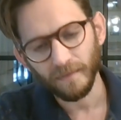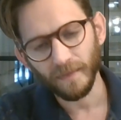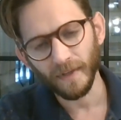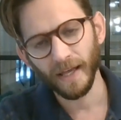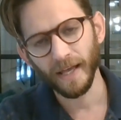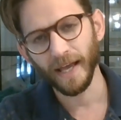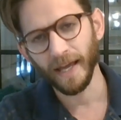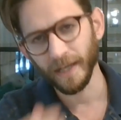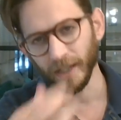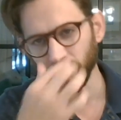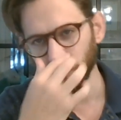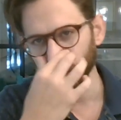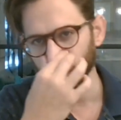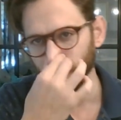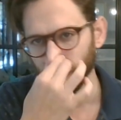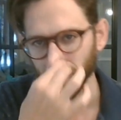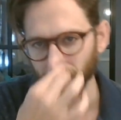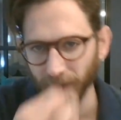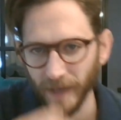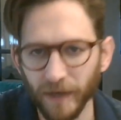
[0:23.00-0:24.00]
And it
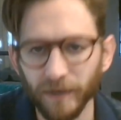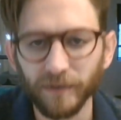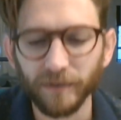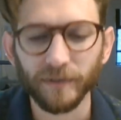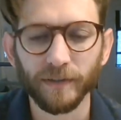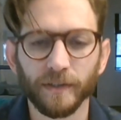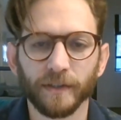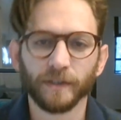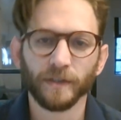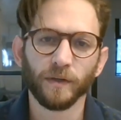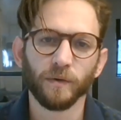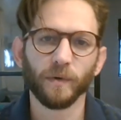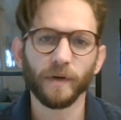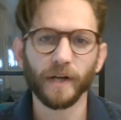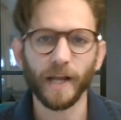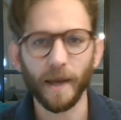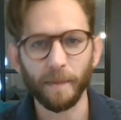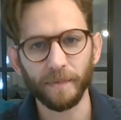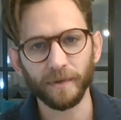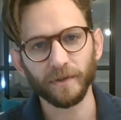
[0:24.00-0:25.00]
speaks about what
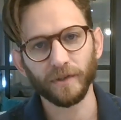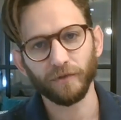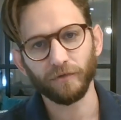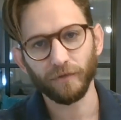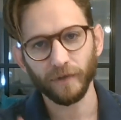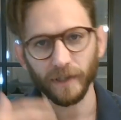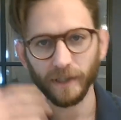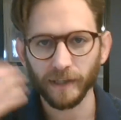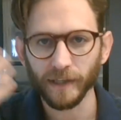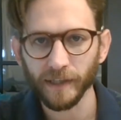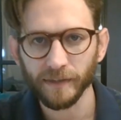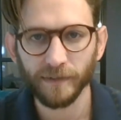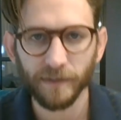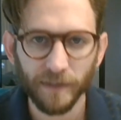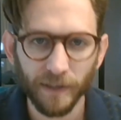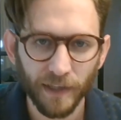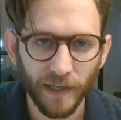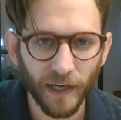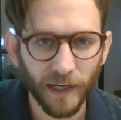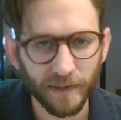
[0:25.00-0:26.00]
happens if we listen
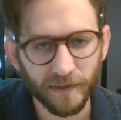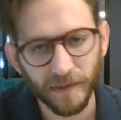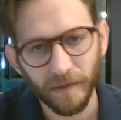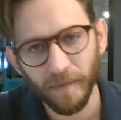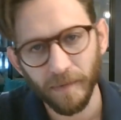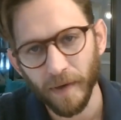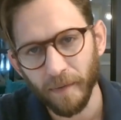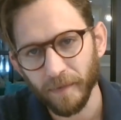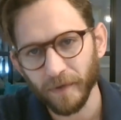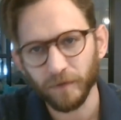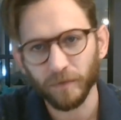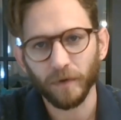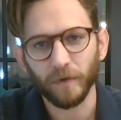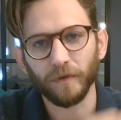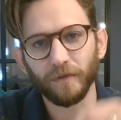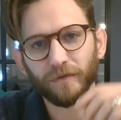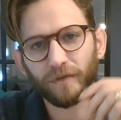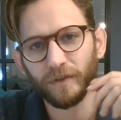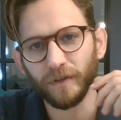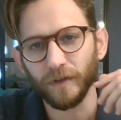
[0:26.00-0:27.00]
to God's commandments, What
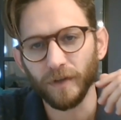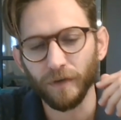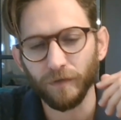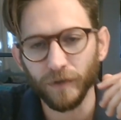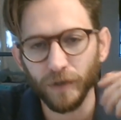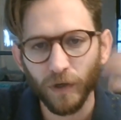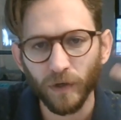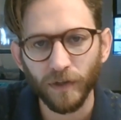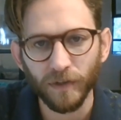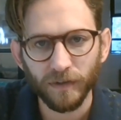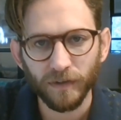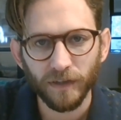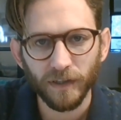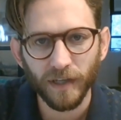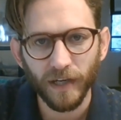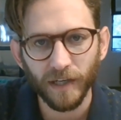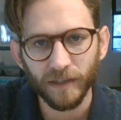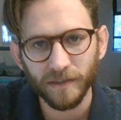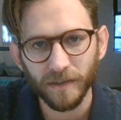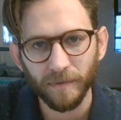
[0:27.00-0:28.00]
if we don't listen to
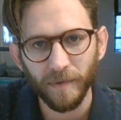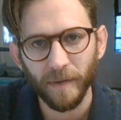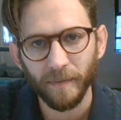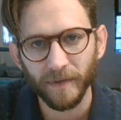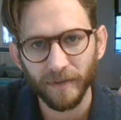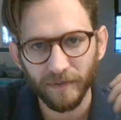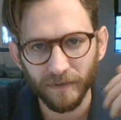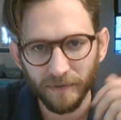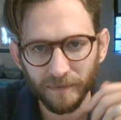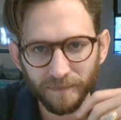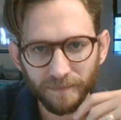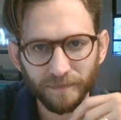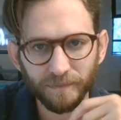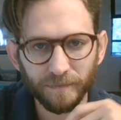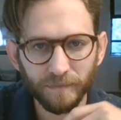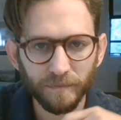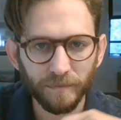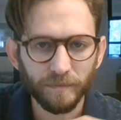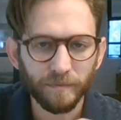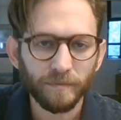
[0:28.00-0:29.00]
God's commandments,
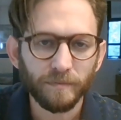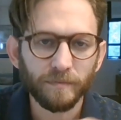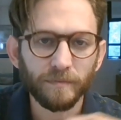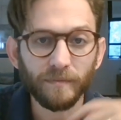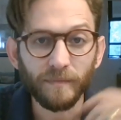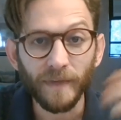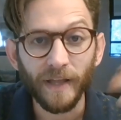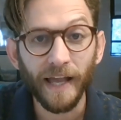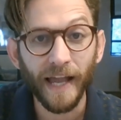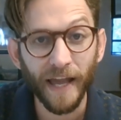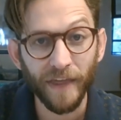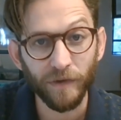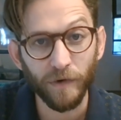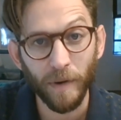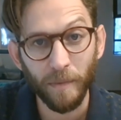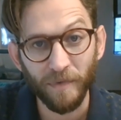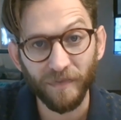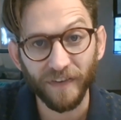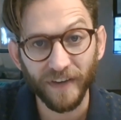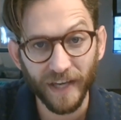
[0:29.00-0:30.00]
and the
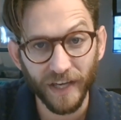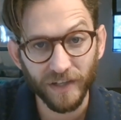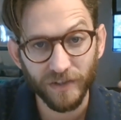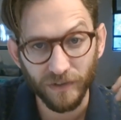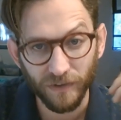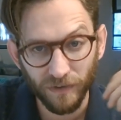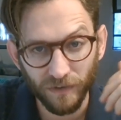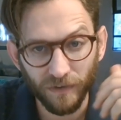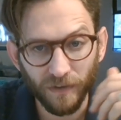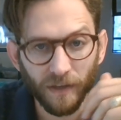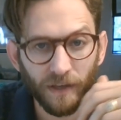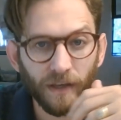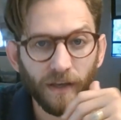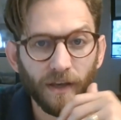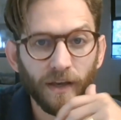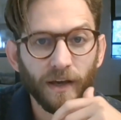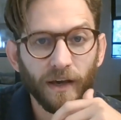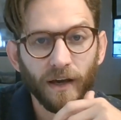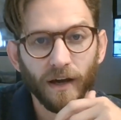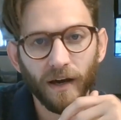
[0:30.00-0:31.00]
ramifications.
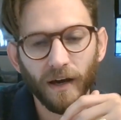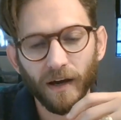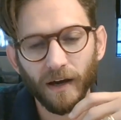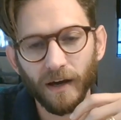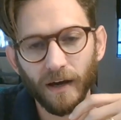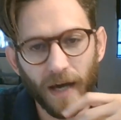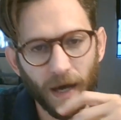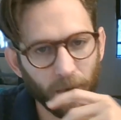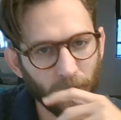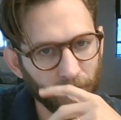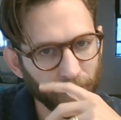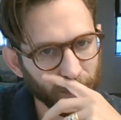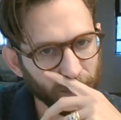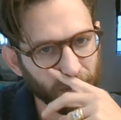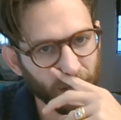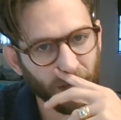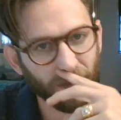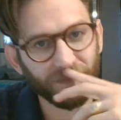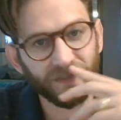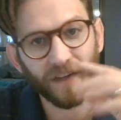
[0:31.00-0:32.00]
Uh, however, the
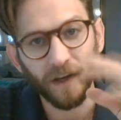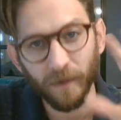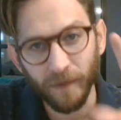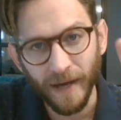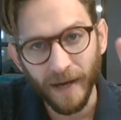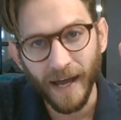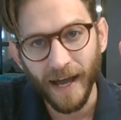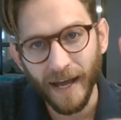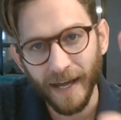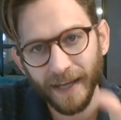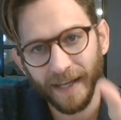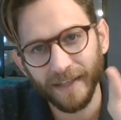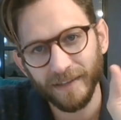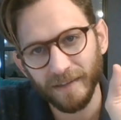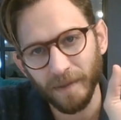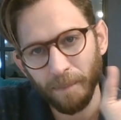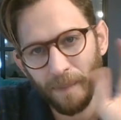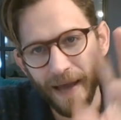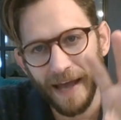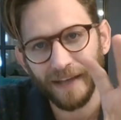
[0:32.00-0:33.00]
Haftarah is
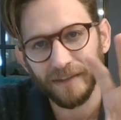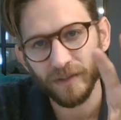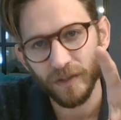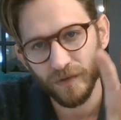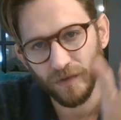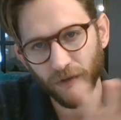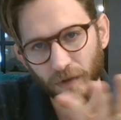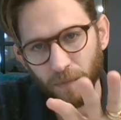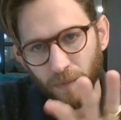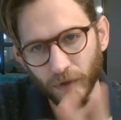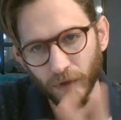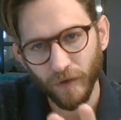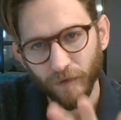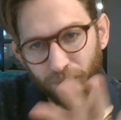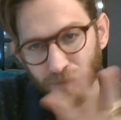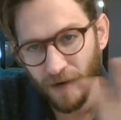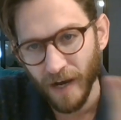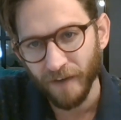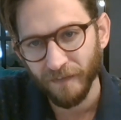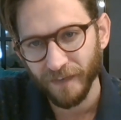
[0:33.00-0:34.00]
a passage from the Book of
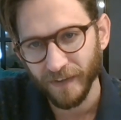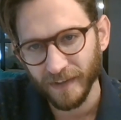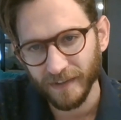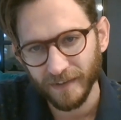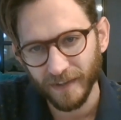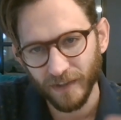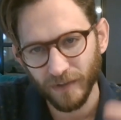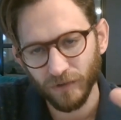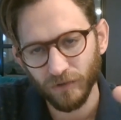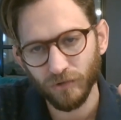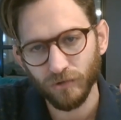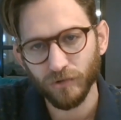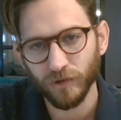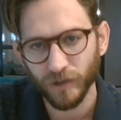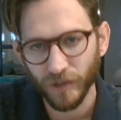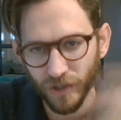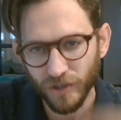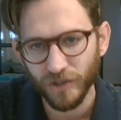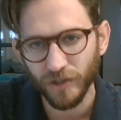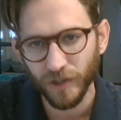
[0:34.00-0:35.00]
Prophets that is
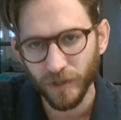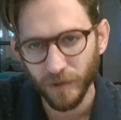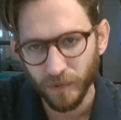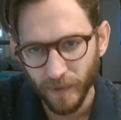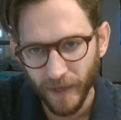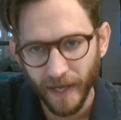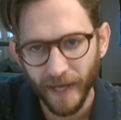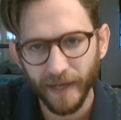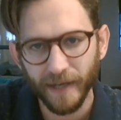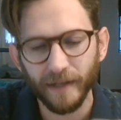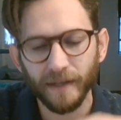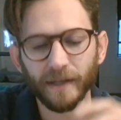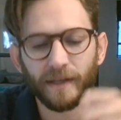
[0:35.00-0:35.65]
traditionally read